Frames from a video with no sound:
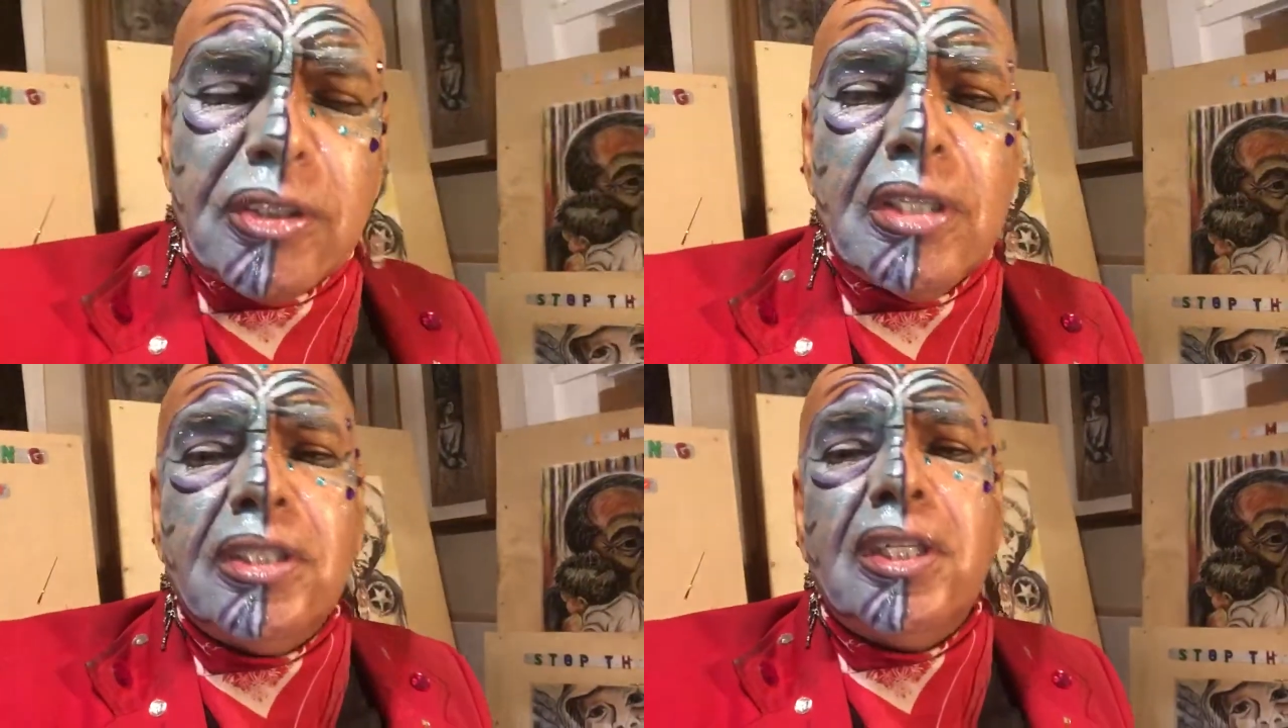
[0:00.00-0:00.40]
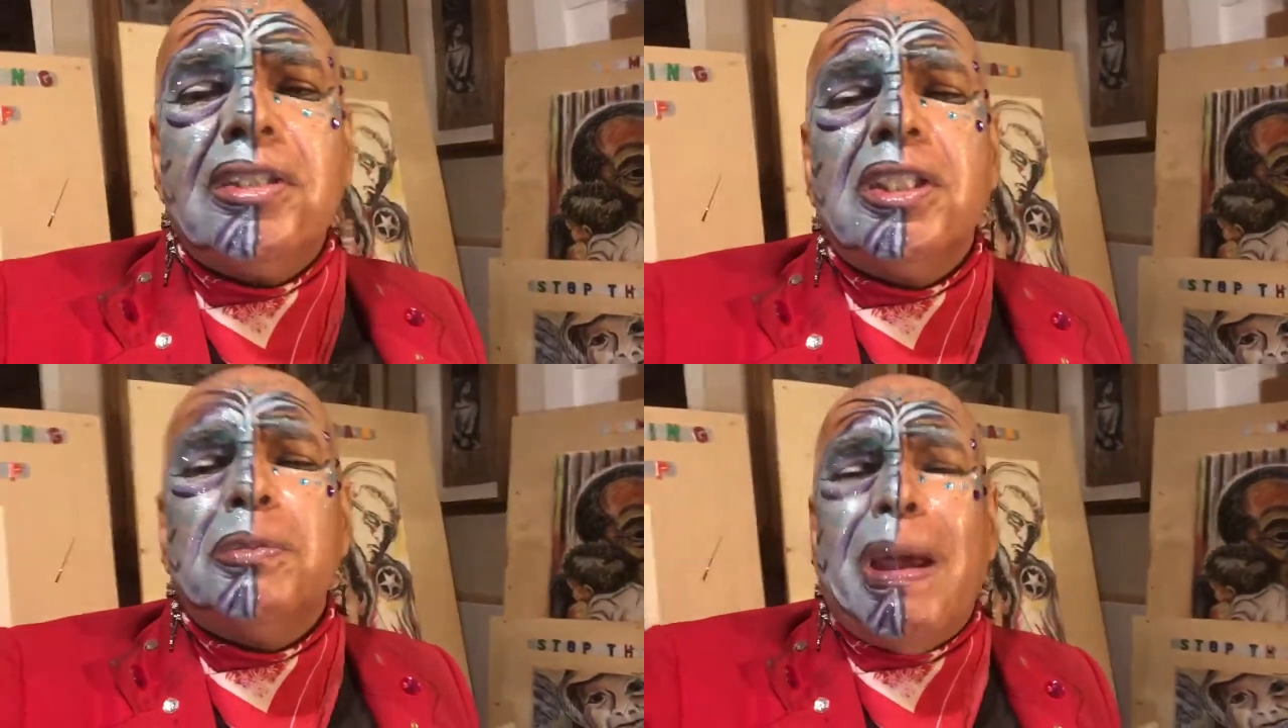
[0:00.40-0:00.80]
and
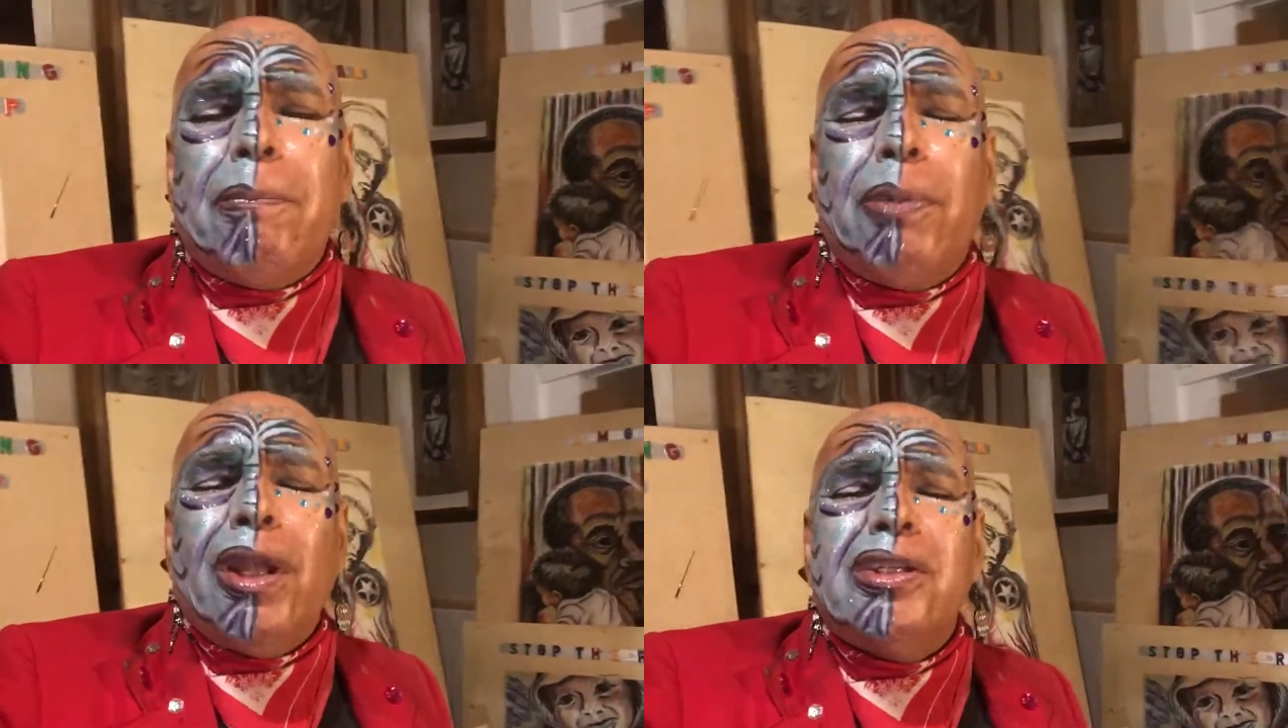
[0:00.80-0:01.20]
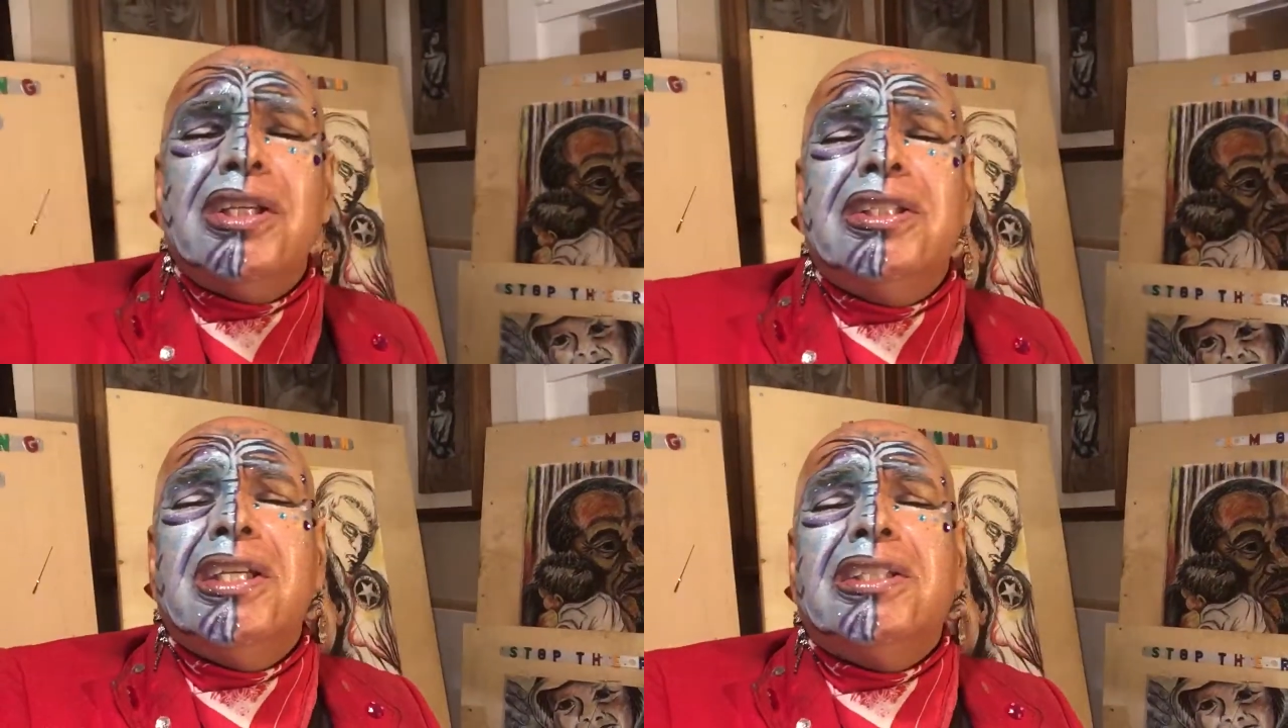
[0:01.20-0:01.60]
sisters, my brothers and
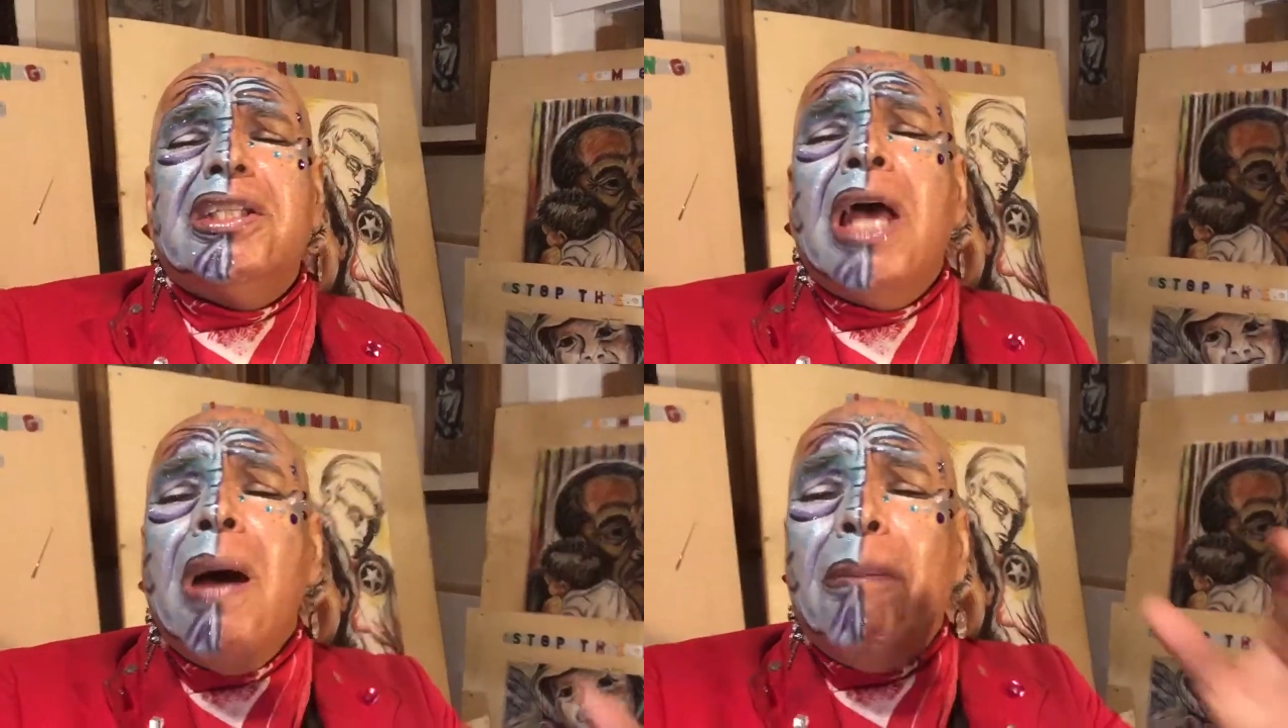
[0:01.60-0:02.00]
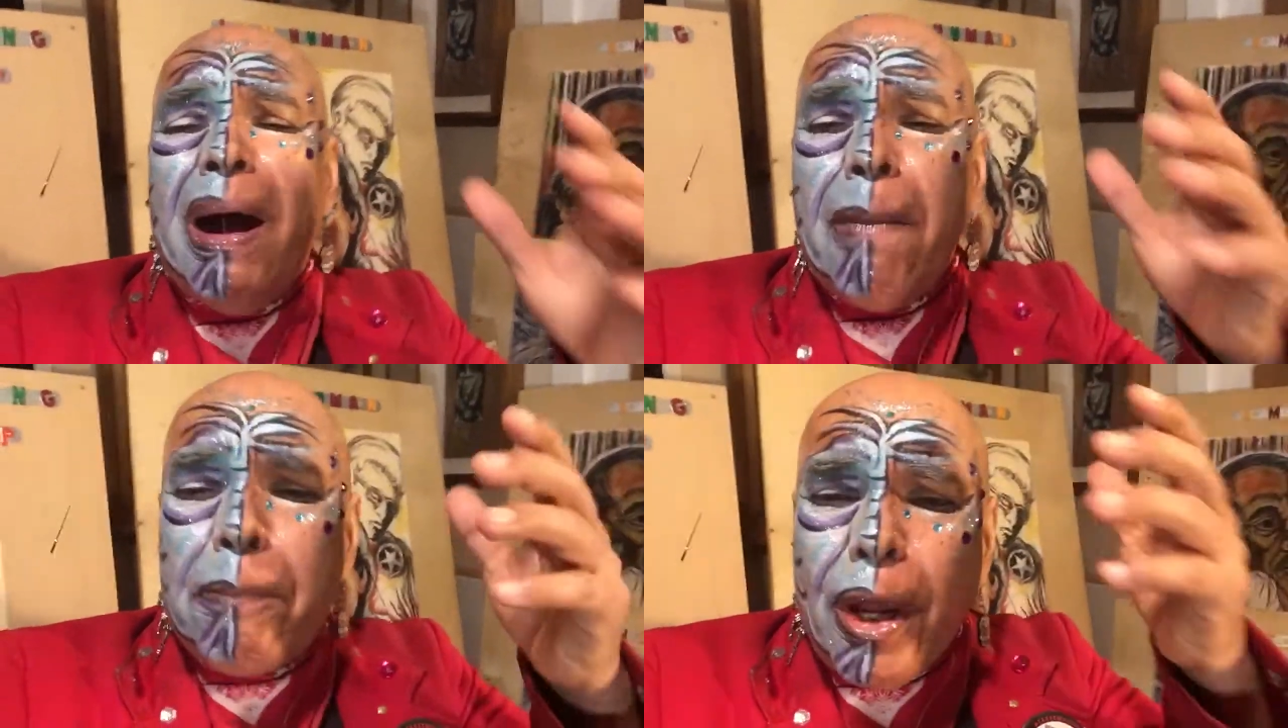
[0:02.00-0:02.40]
sisters, my
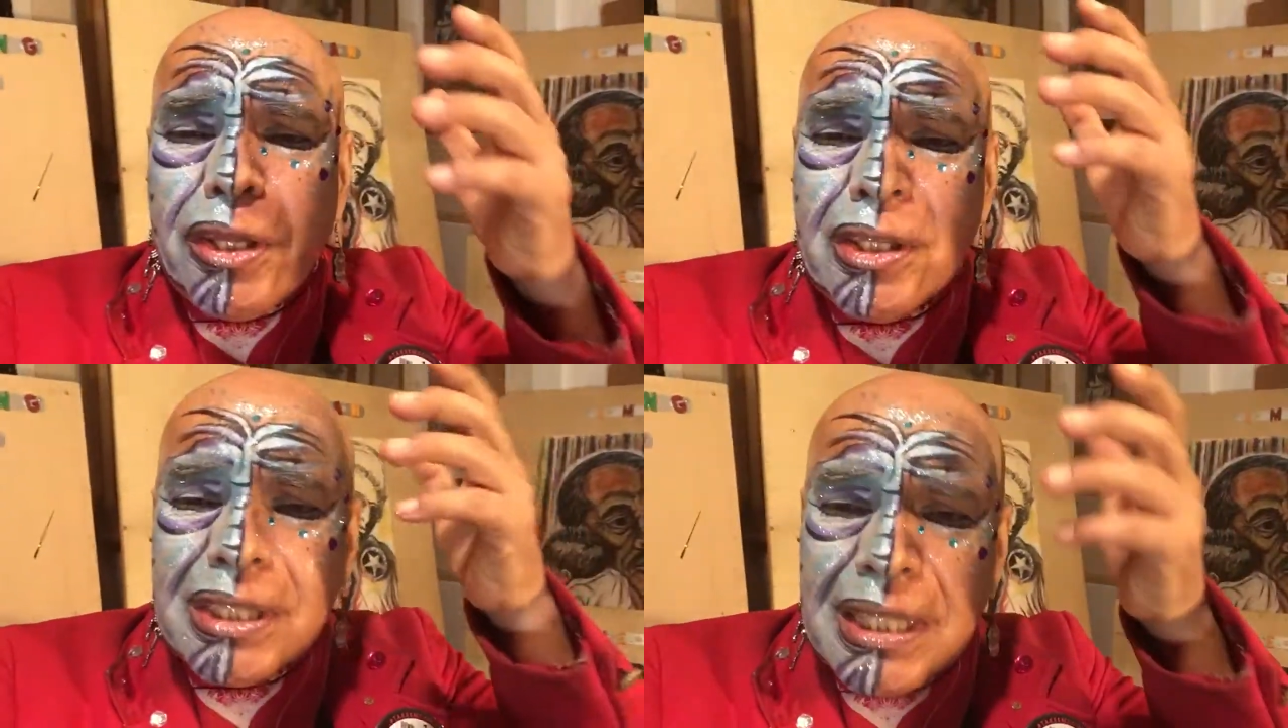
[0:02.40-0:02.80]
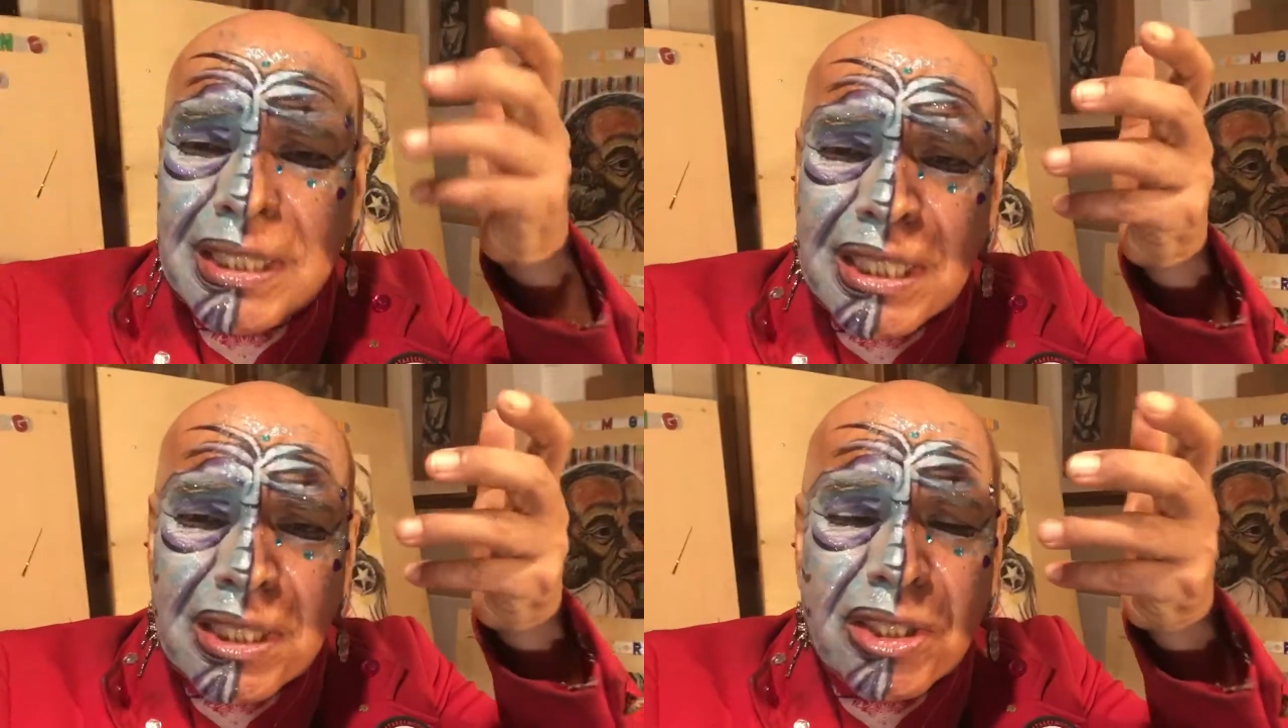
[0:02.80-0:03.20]
brothers and
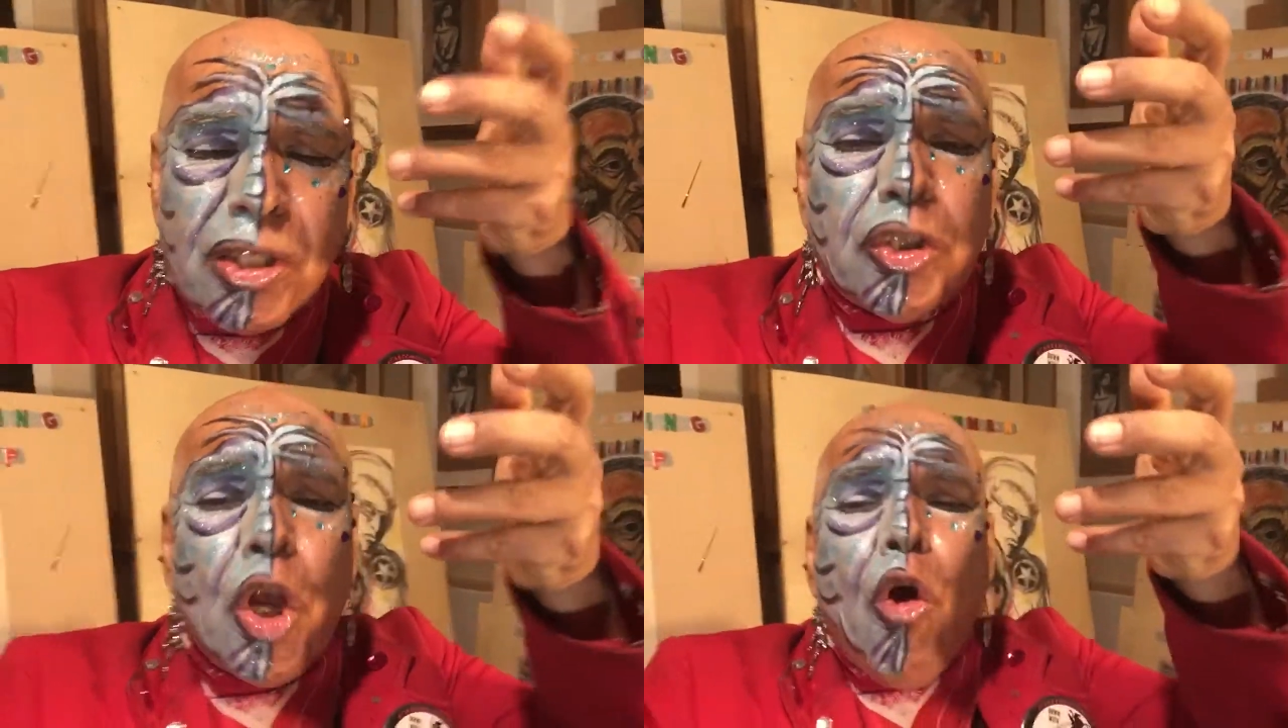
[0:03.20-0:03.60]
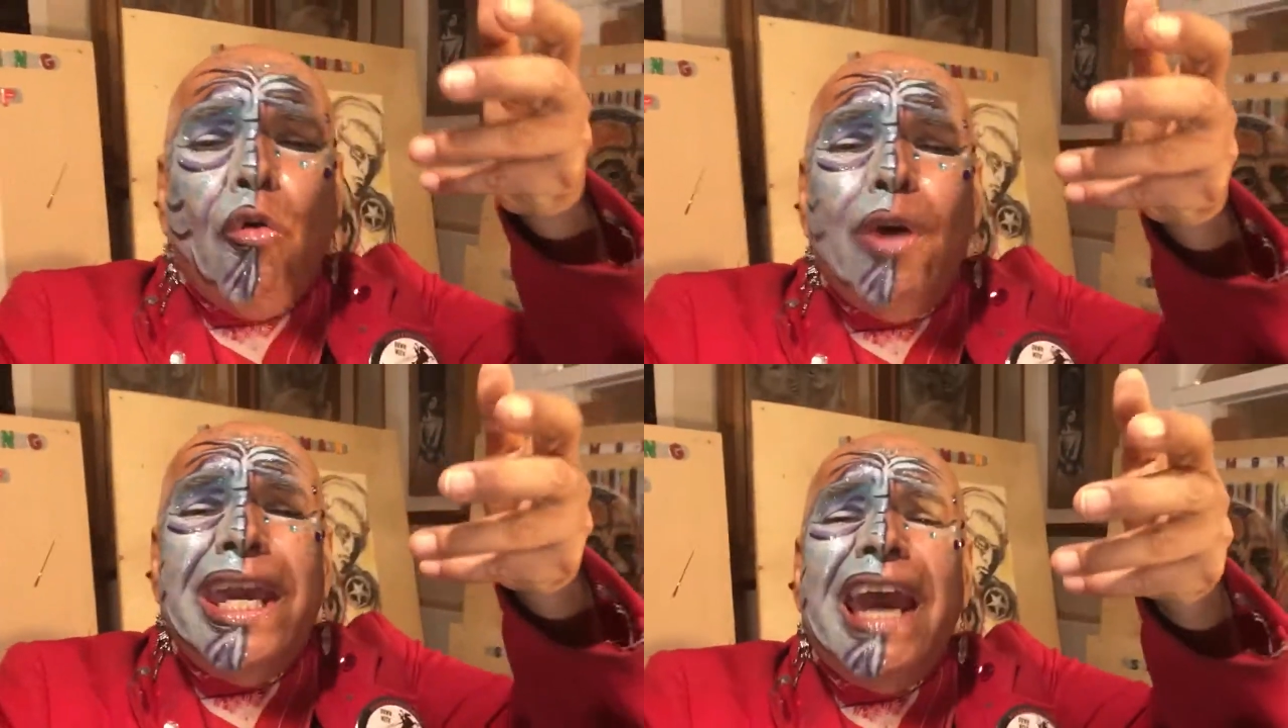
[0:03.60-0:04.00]
sisters, we